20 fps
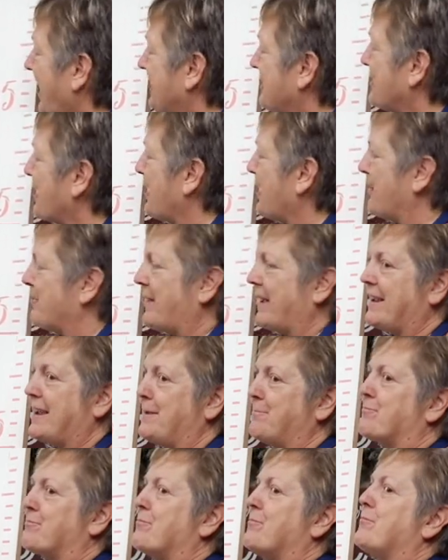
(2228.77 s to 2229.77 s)
and um, they
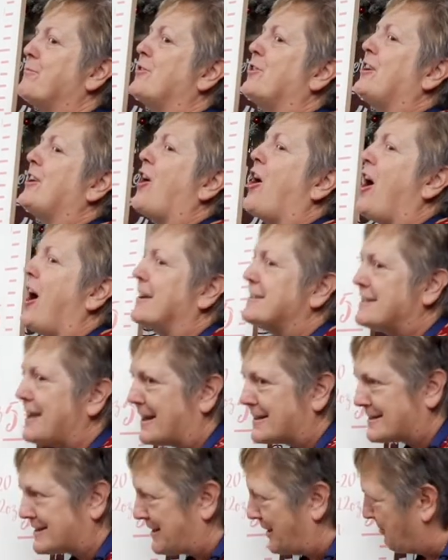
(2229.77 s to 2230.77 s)
keep
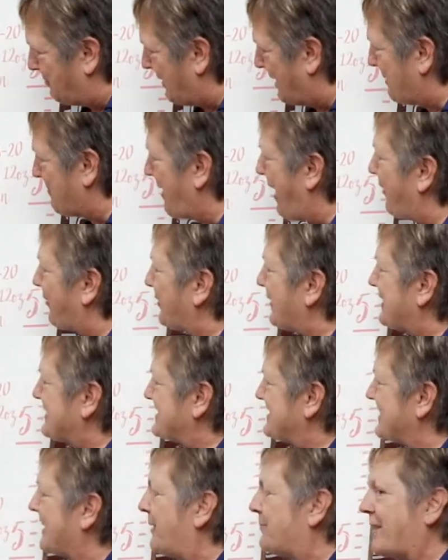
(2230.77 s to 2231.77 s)
contesting me about
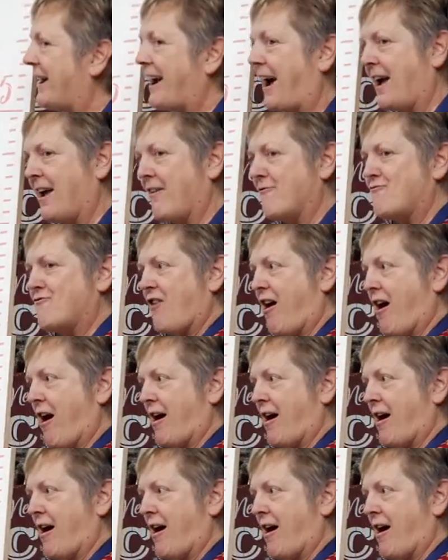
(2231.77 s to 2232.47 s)
this, and I'm like, I have